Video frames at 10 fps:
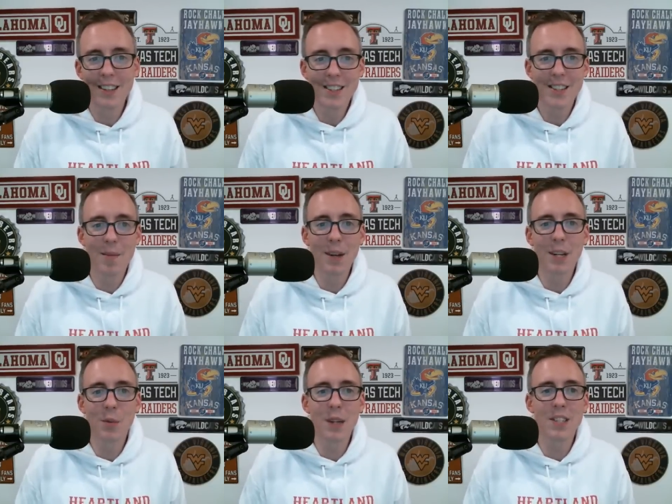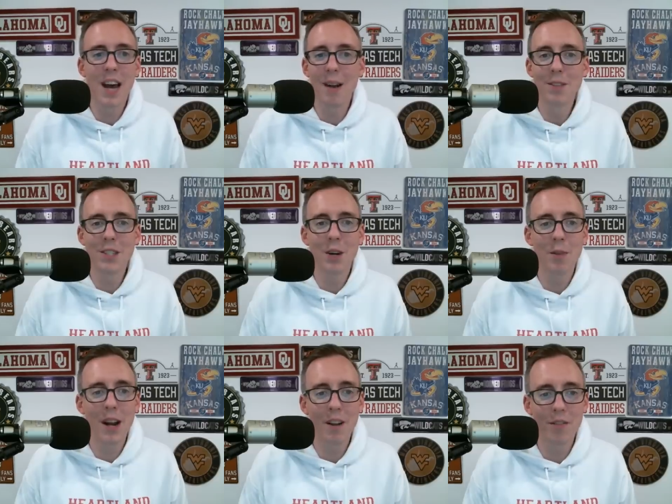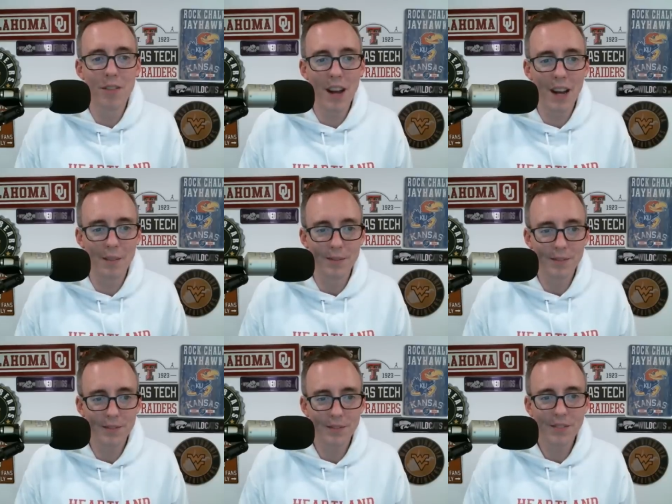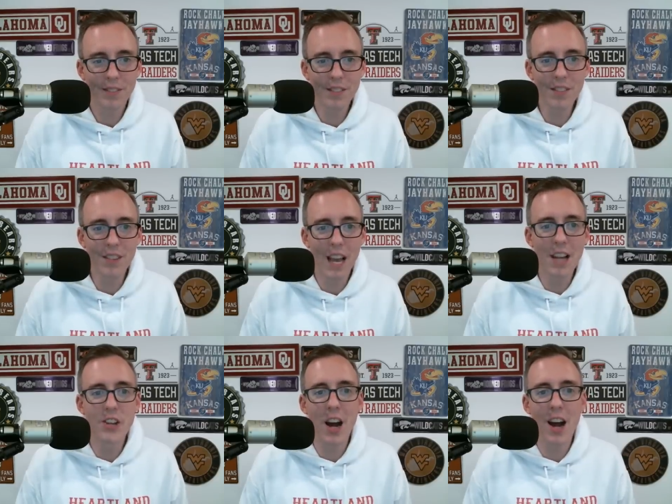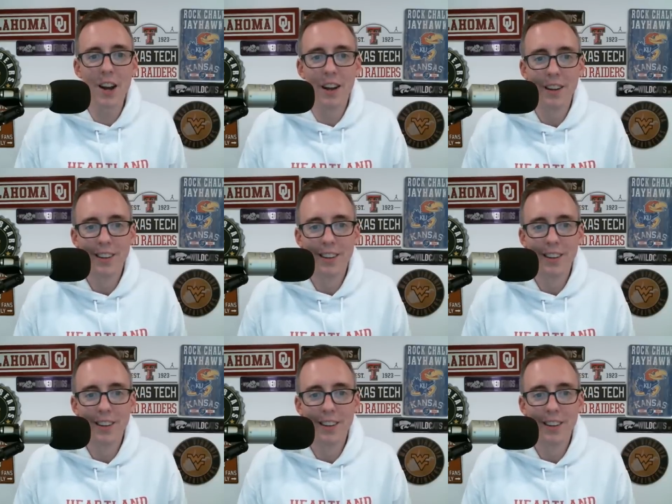Somebody tweets at him, just a random fan. Hey, John.